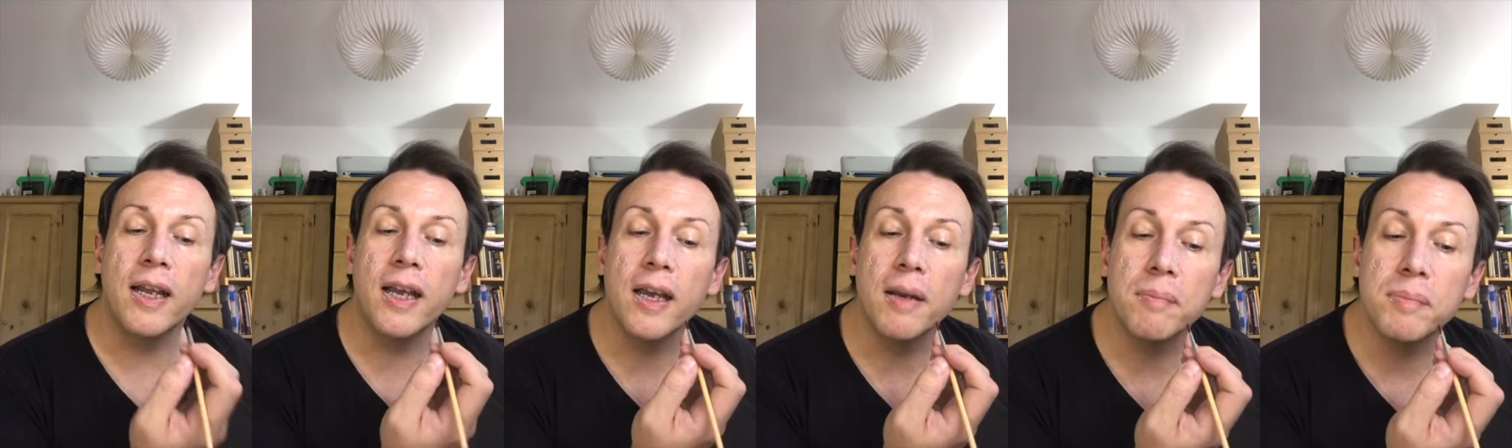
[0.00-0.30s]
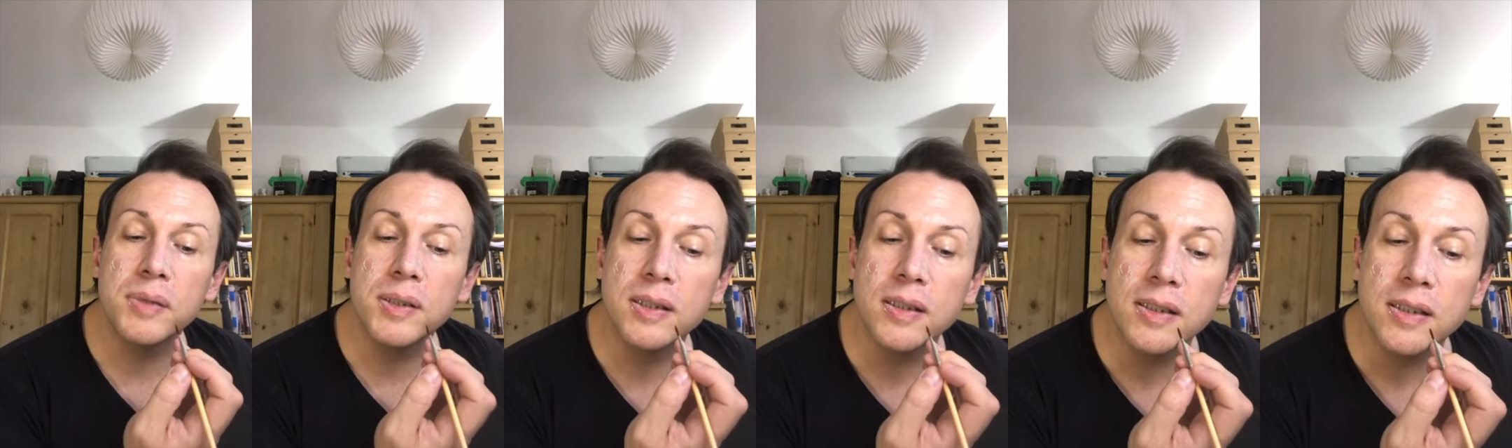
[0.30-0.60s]

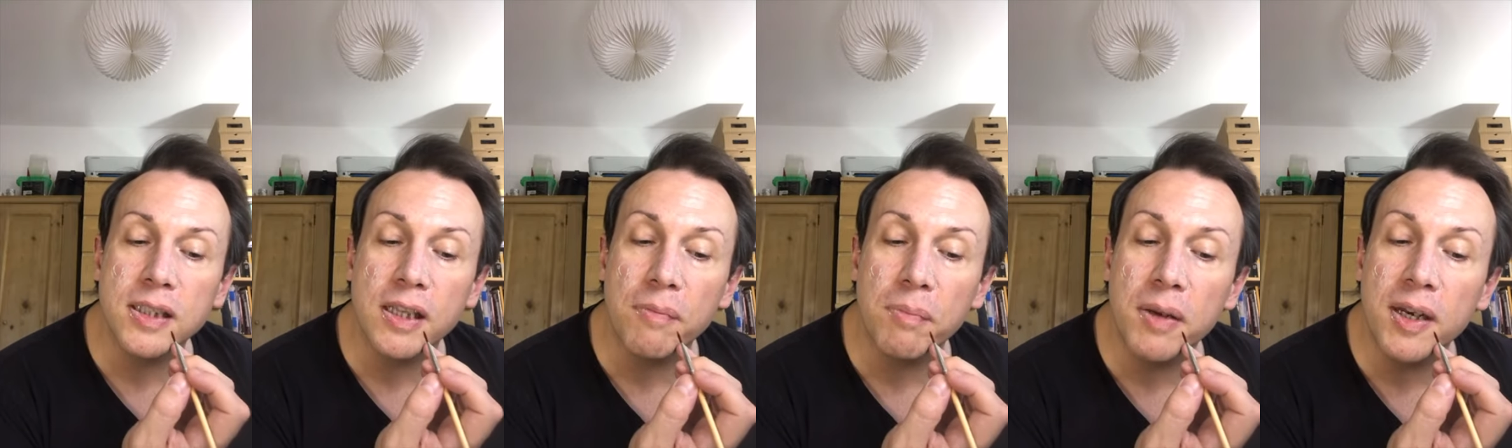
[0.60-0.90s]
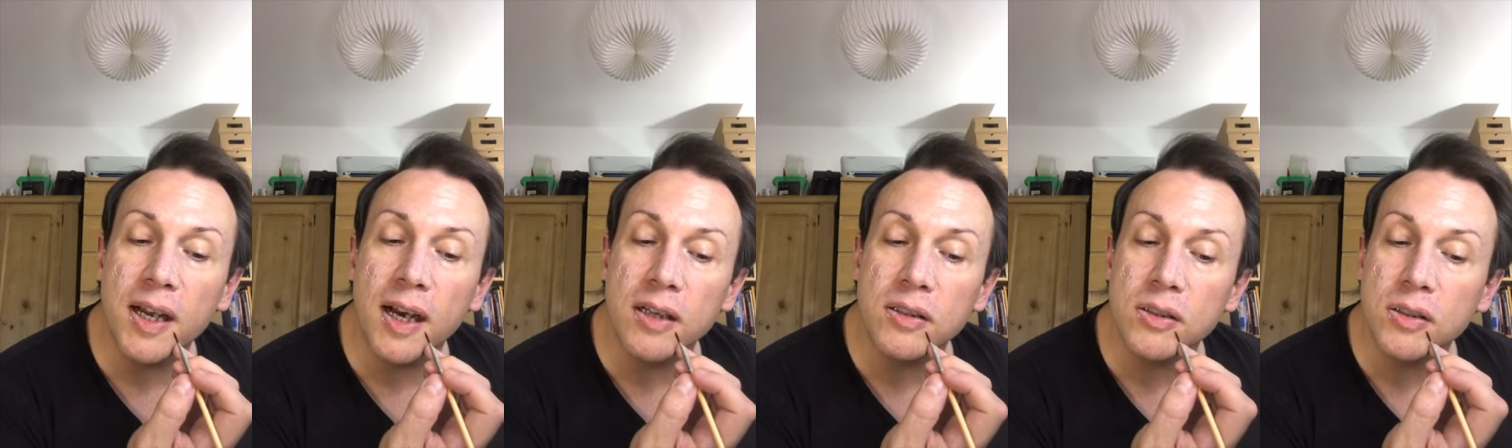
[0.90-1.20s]
dry
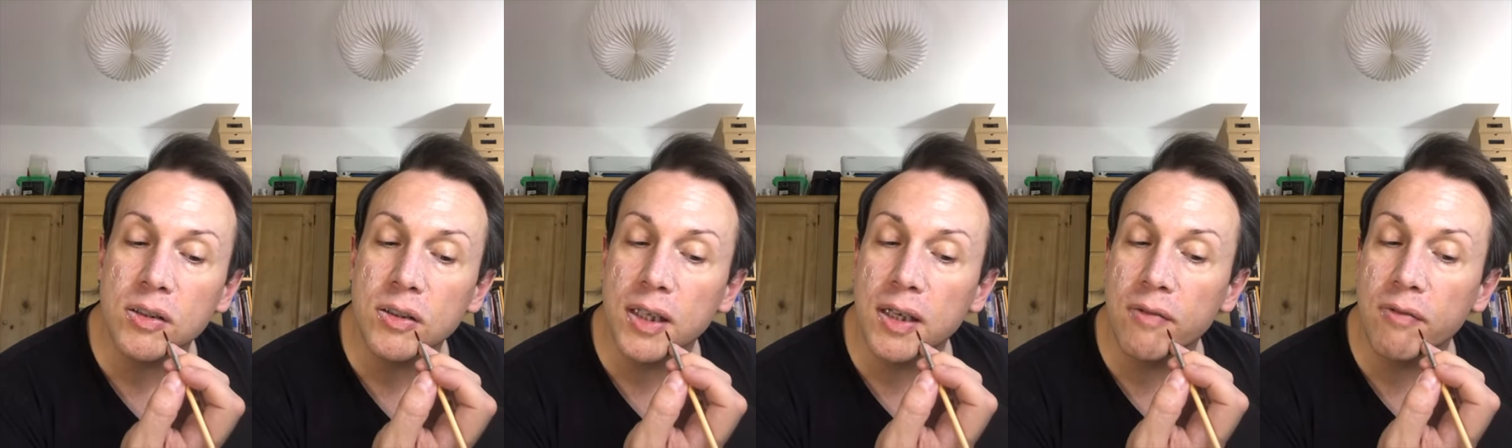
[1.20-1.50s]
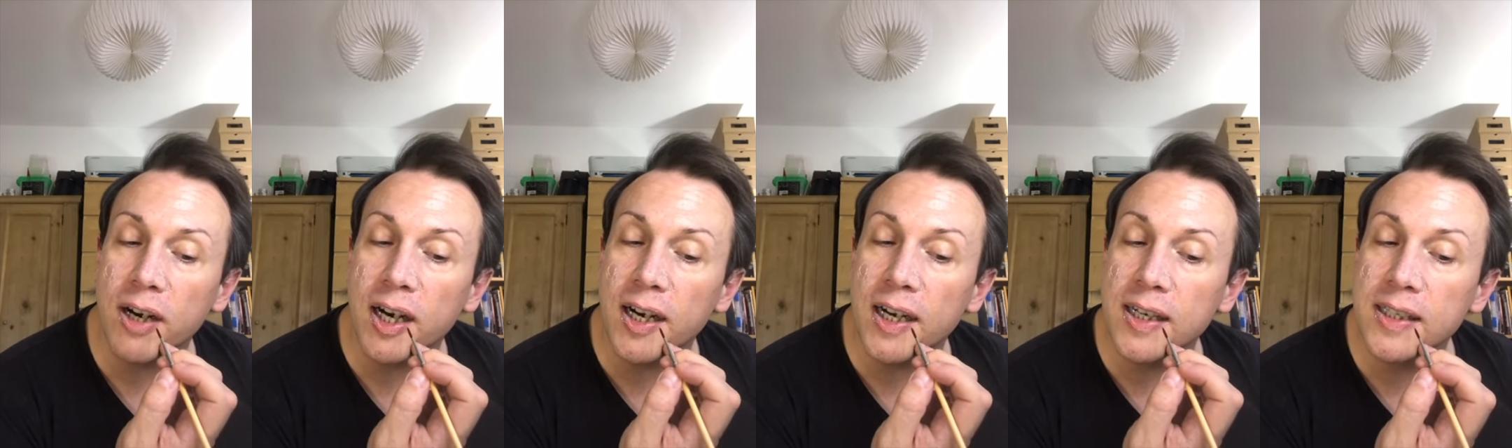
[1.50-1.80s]
lips, they've been
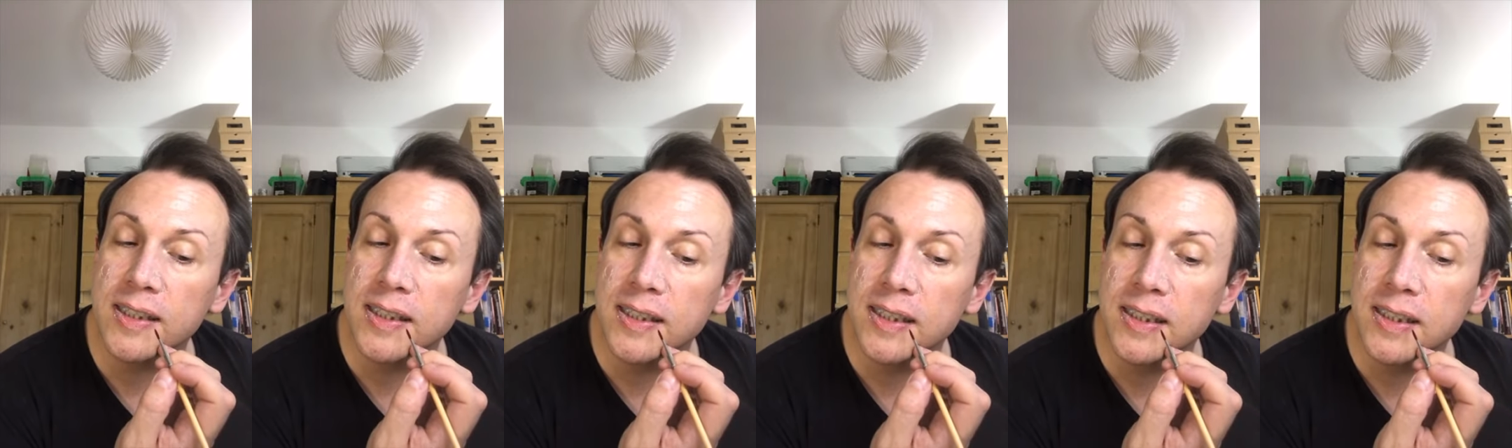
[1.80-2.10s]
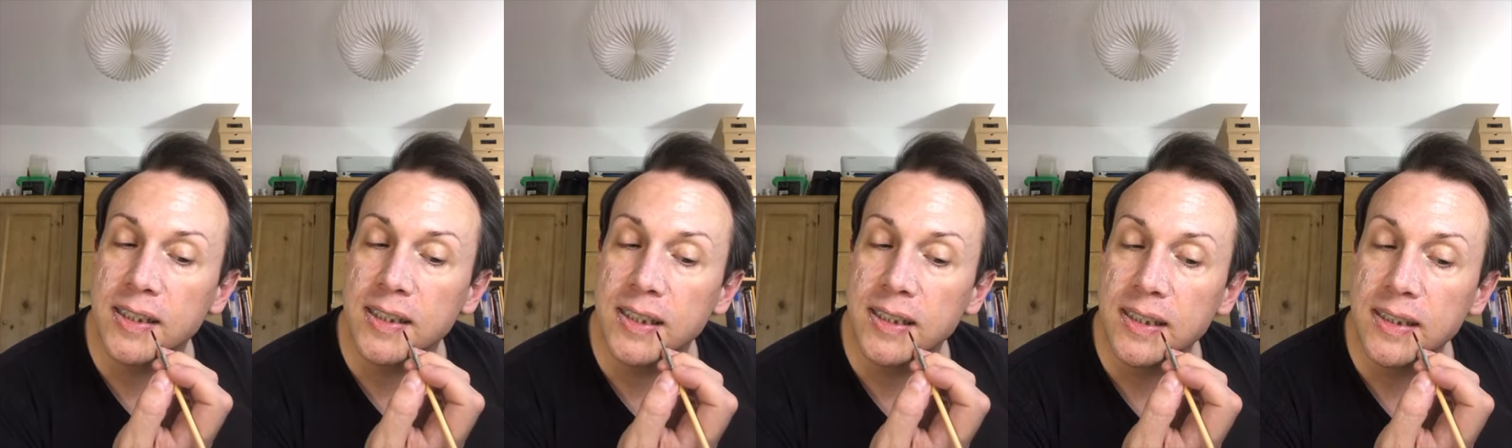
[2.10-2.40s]
out on the
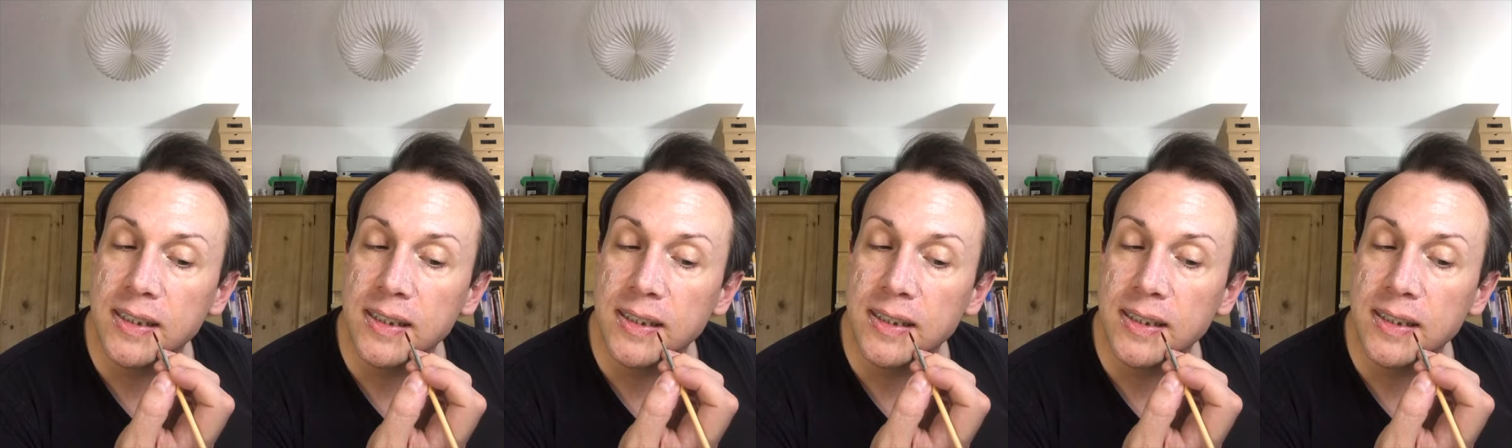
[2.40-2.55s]
road.